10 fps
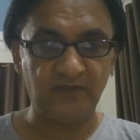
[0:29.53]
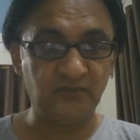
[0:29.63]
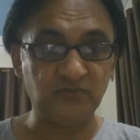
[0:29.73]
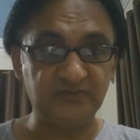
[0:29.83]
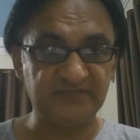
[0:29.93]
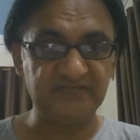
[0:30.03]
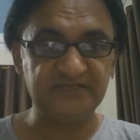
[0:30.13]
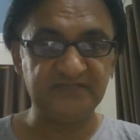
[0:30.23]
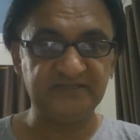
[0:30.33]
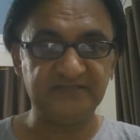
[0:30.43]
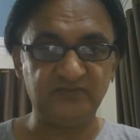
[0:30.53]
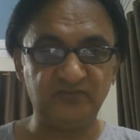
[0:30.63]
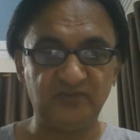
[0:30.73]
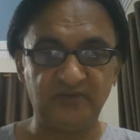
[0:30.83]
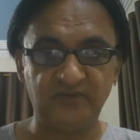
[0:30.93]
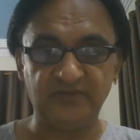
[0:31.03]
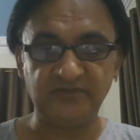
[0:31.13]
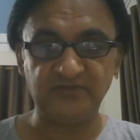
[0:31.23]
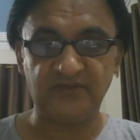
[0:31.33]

those teachers who are going to